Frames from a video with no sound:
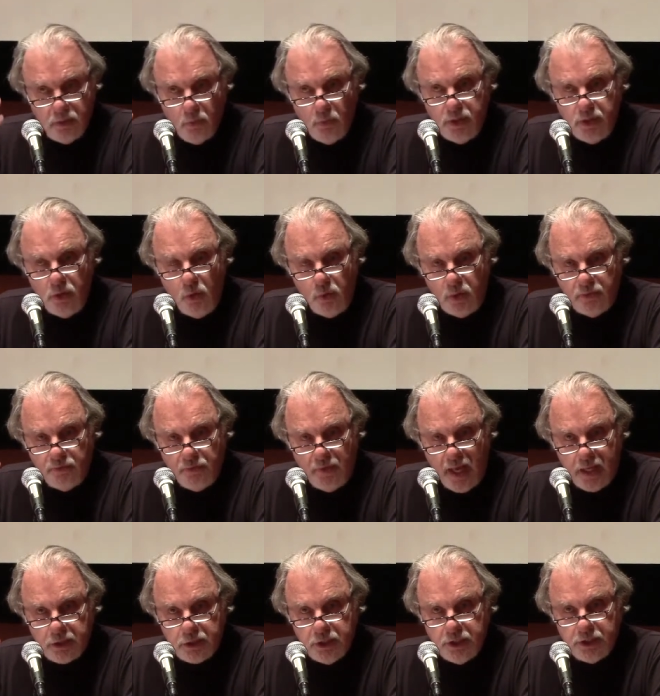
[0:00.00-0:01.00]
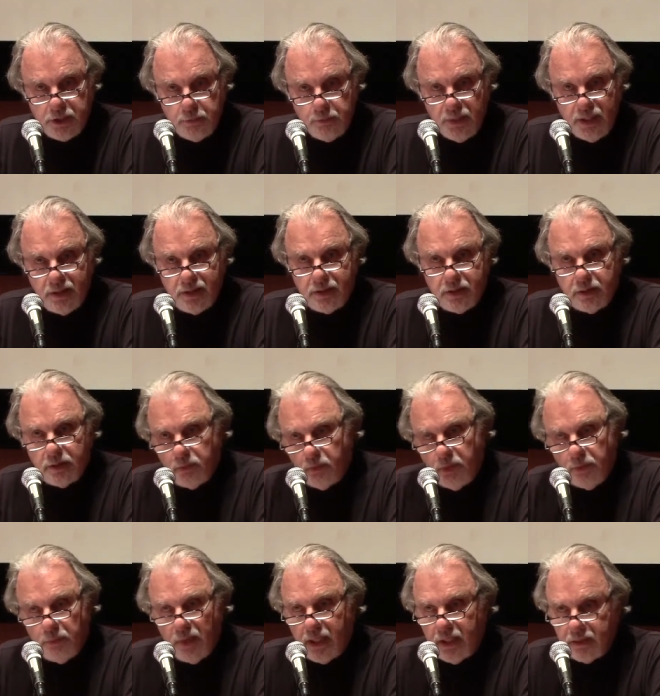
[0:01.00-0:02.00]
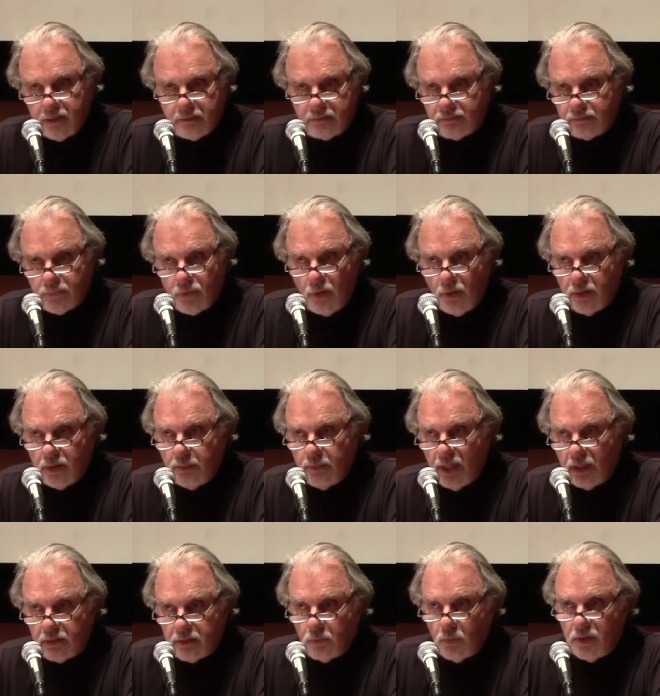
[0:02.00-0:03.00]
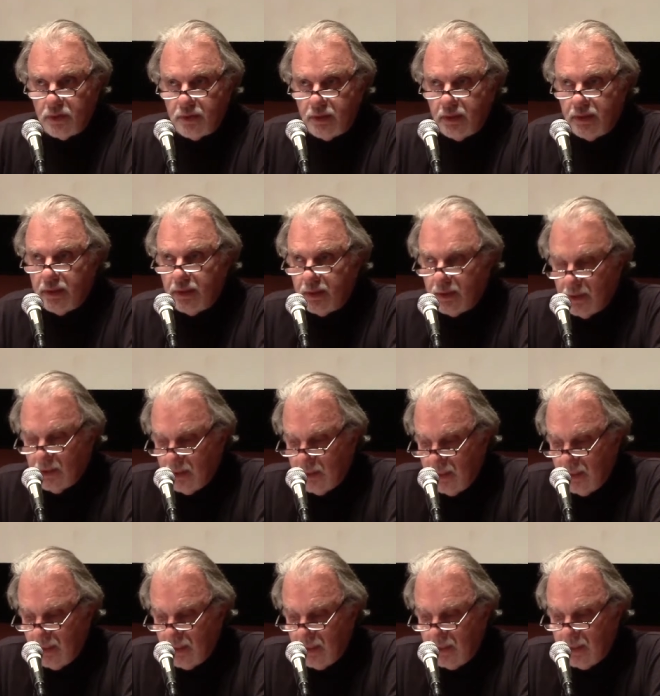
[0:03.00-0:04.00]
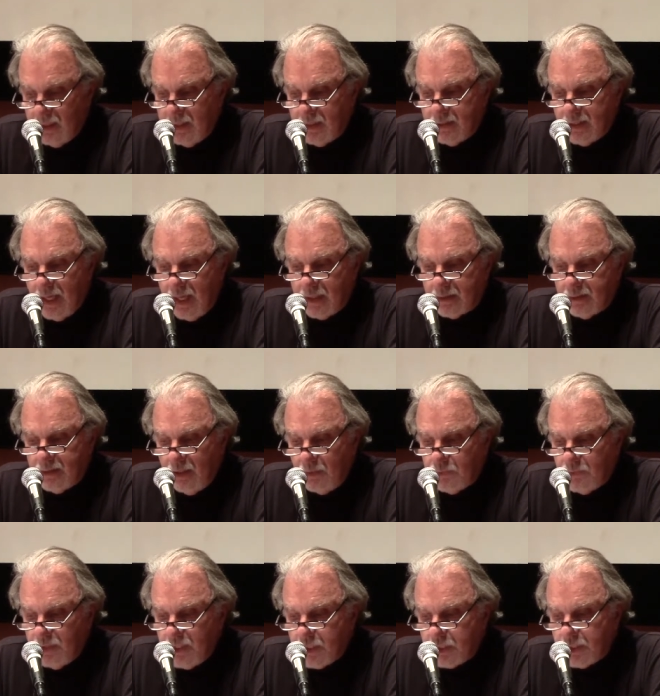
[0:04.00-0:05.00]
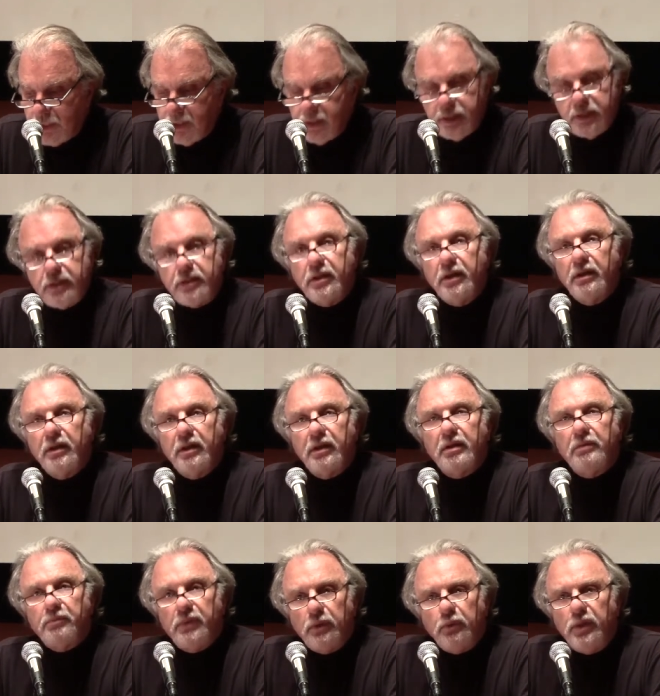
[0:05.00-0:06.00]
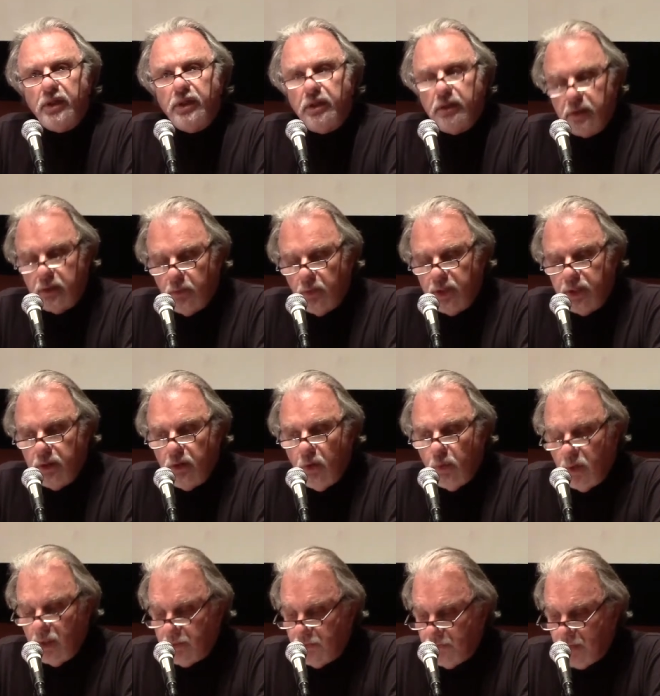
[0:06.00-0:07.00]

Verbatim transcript: We know what fascism is. We might talk about what the uh, exact definition is, but we, we know what